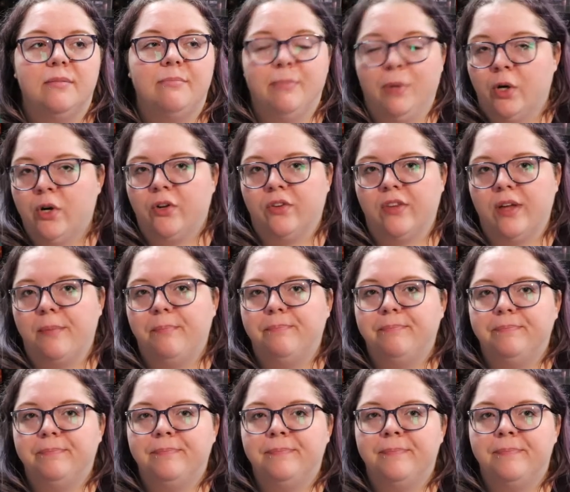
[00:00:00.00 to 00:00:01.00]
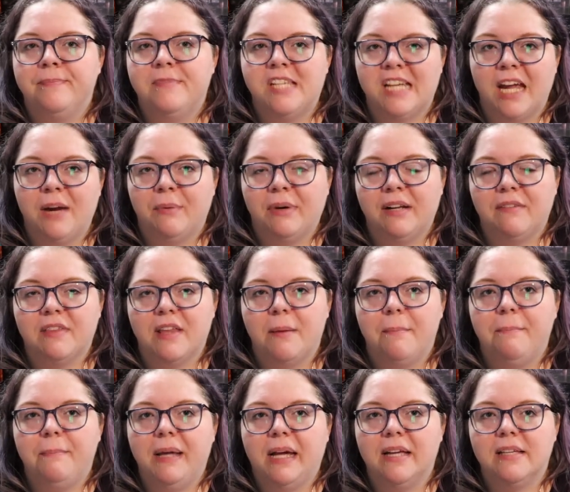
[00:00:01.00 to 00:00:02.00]
murder them to get rid of
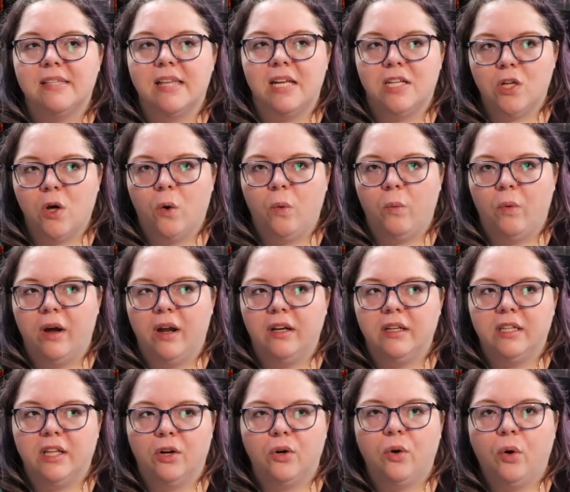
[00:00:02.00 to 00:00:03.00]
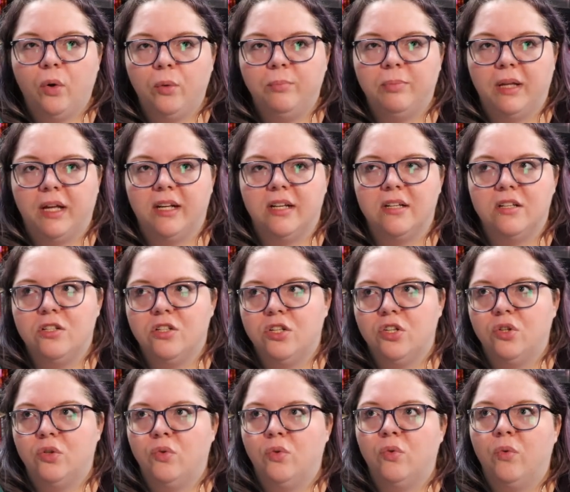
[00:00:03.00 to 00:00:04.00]
them because they don't want their gold blood
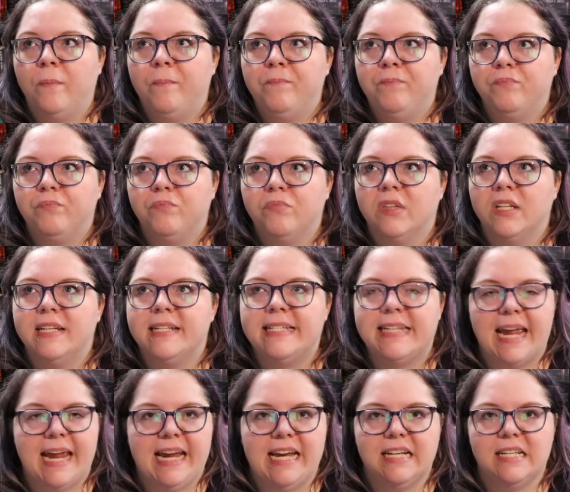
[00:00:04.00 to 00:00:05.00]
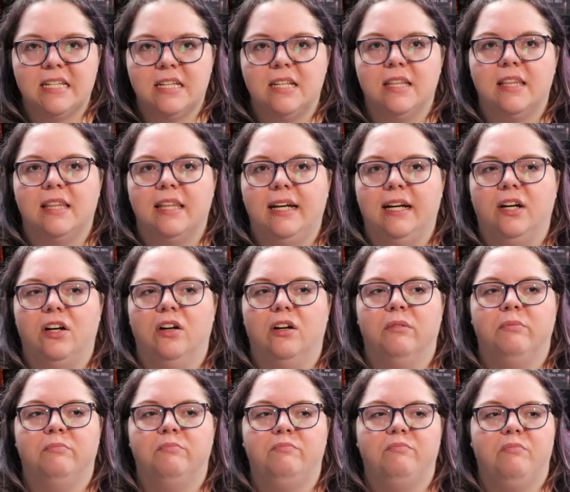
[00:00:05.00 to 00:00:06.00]
to taint
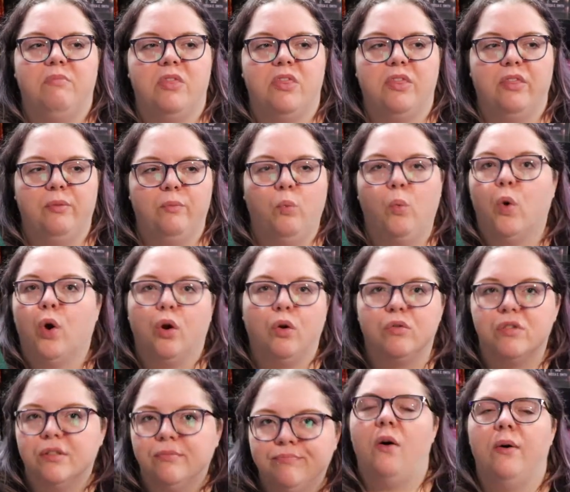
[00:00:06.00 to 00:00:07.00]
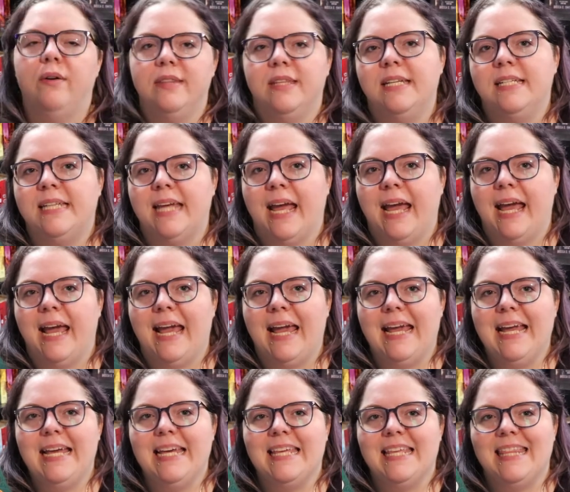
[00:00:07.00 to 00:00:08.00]
their world. On the
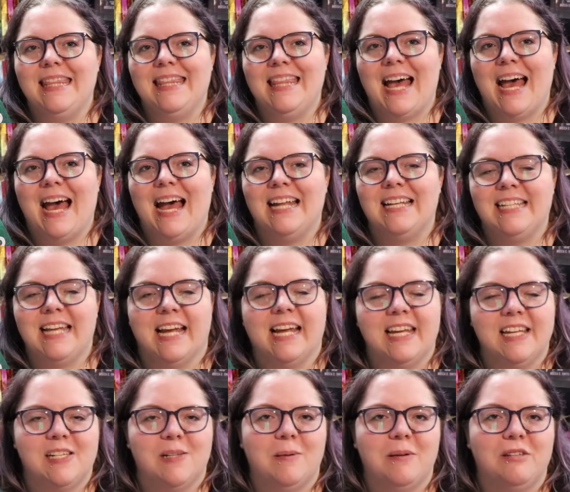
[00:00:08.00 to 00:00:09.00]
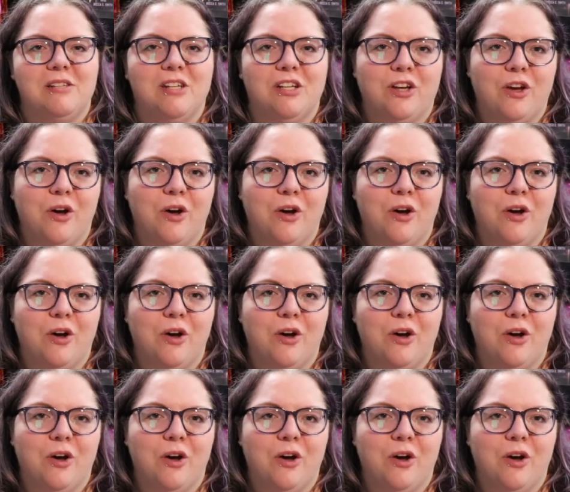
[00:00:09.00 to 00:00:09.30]
day that Deka is supposed to